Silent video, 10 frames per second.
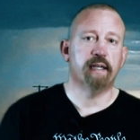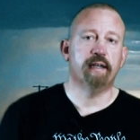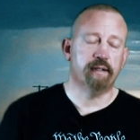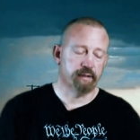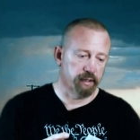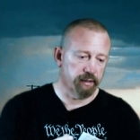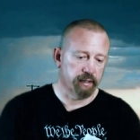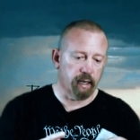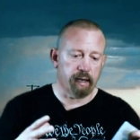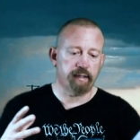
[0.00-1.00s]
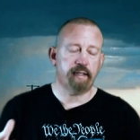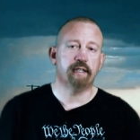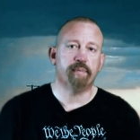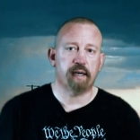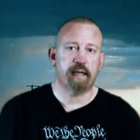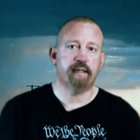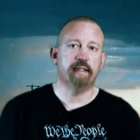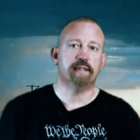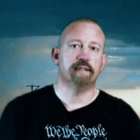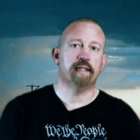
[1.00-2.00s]
It, uh, the, the idea behind
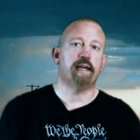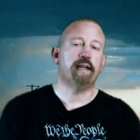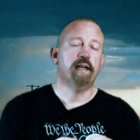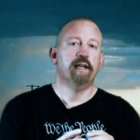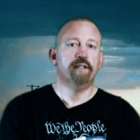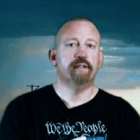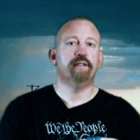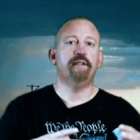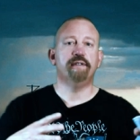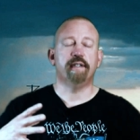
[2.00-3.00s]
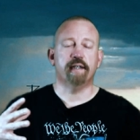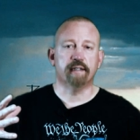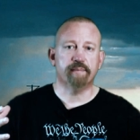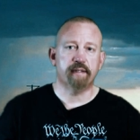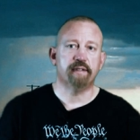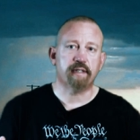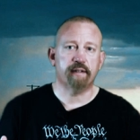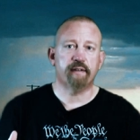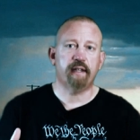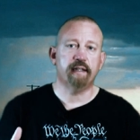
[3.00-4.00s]
this is that you're using as much as
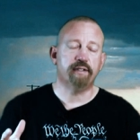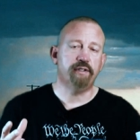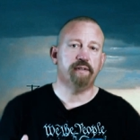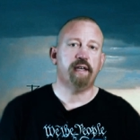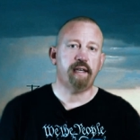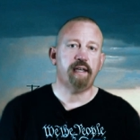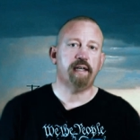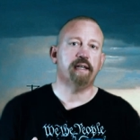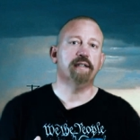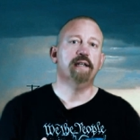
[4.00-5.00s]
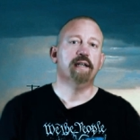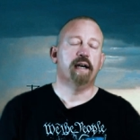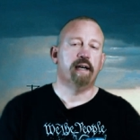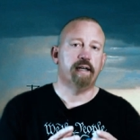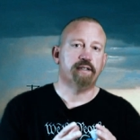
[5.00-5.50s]
everything that you can uh,